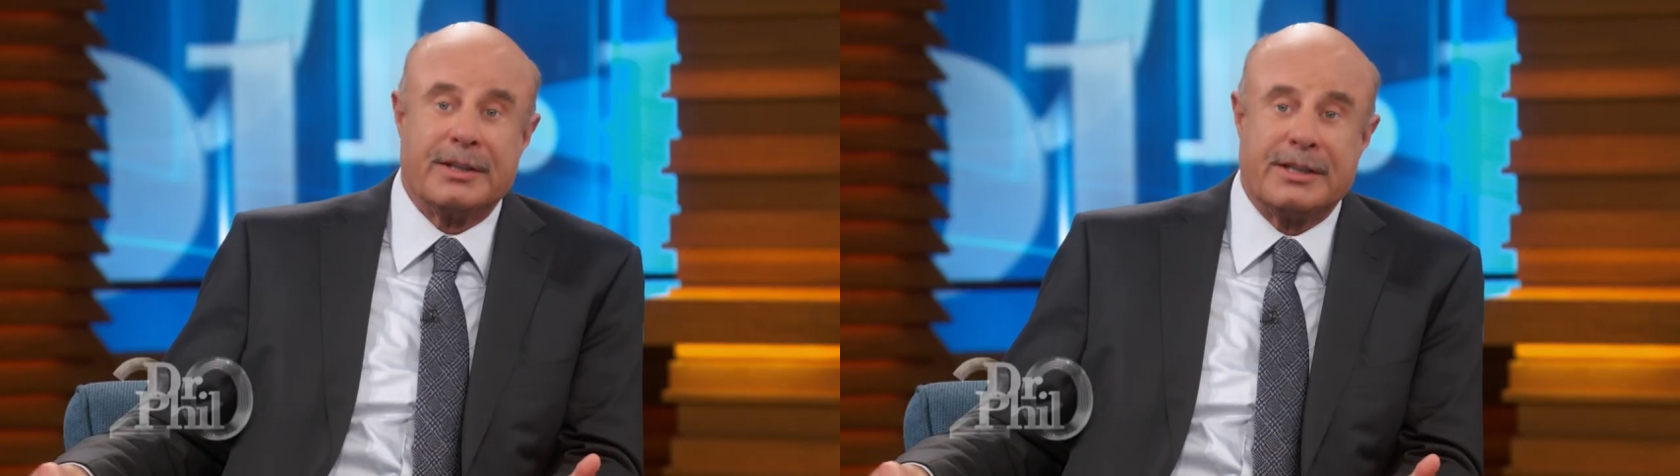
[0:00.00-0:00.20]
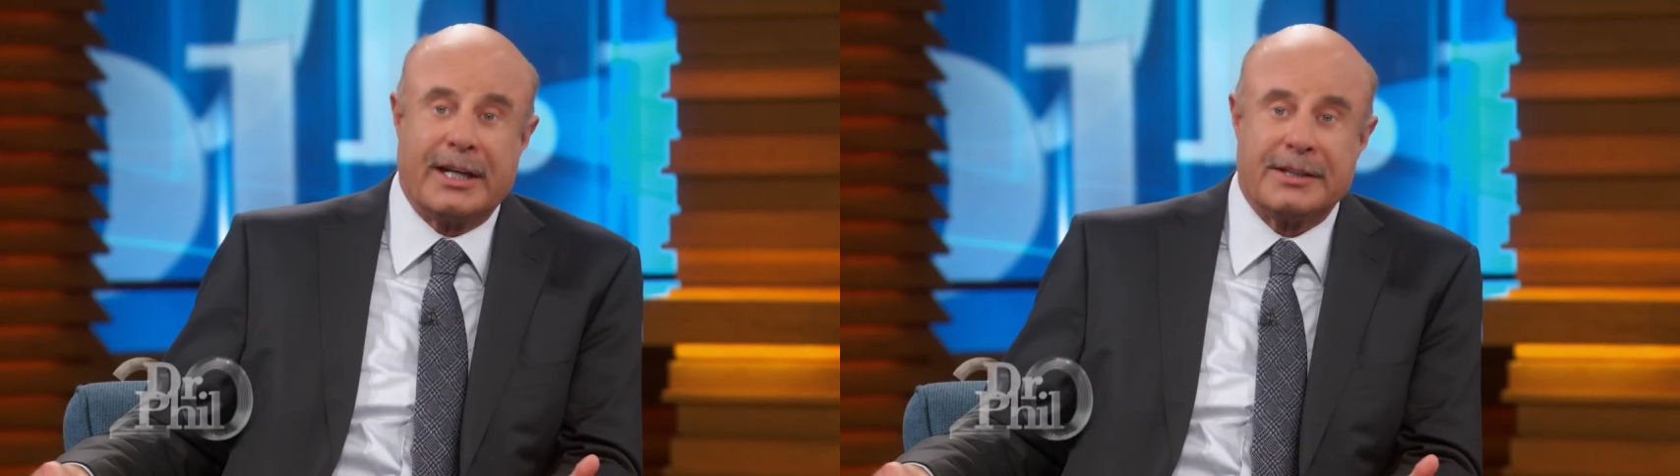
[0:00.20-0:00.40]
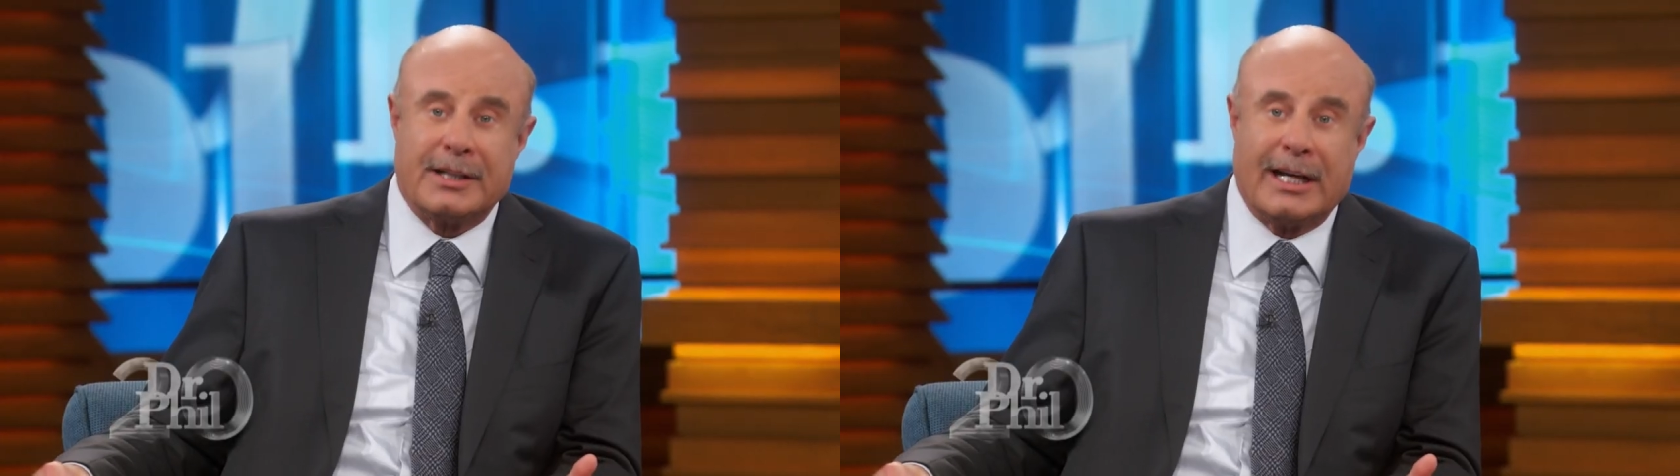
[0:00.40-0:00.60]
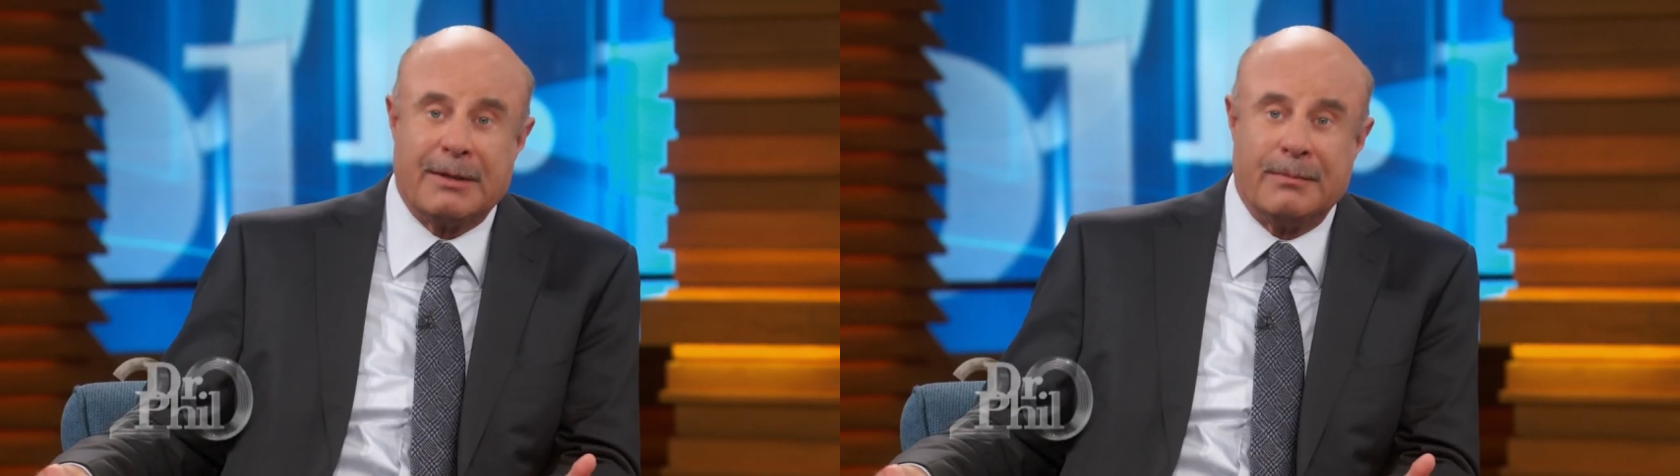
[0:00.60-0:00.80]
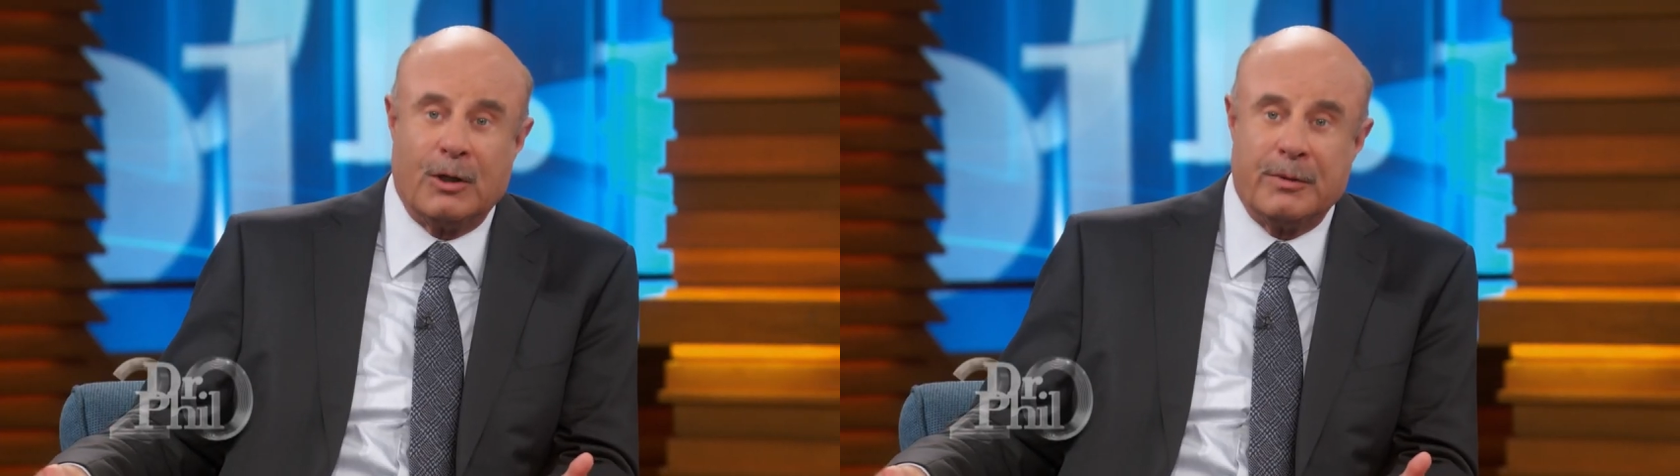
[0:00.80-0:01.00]
to set
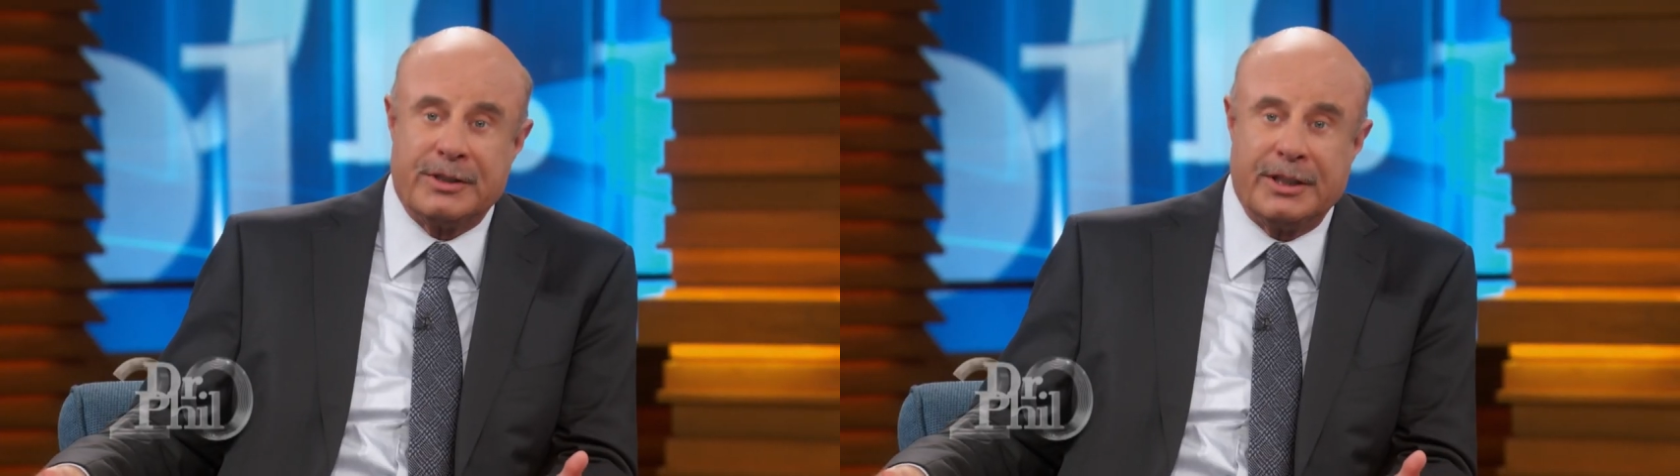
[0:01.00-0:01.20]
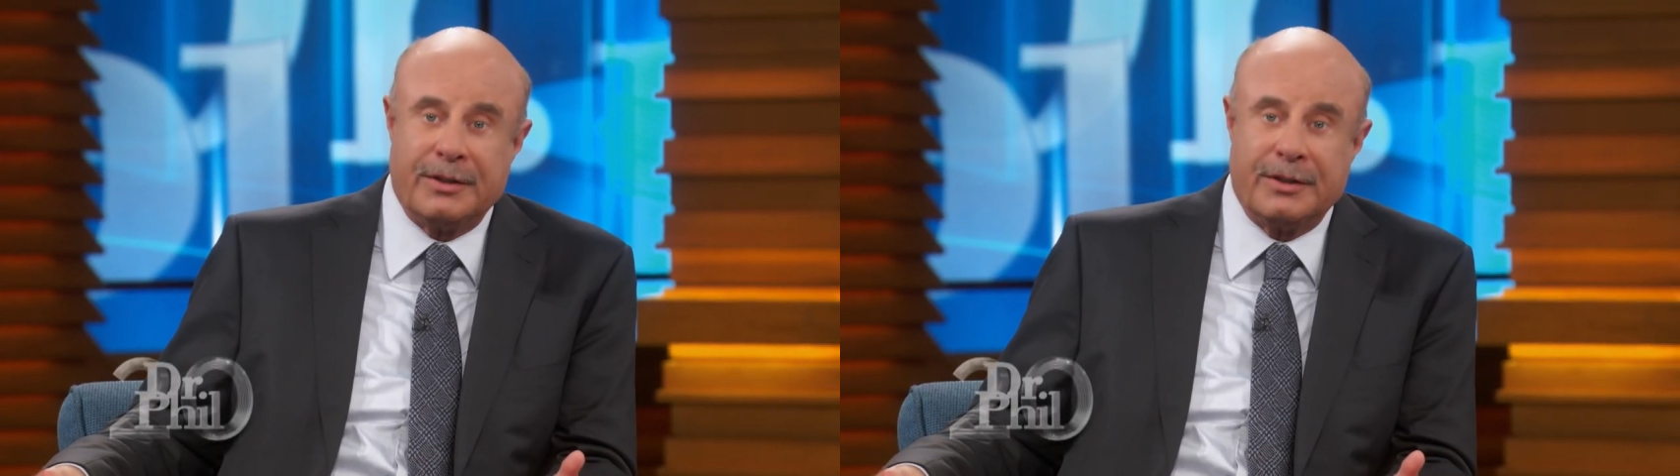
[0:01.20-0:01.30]
aside moments in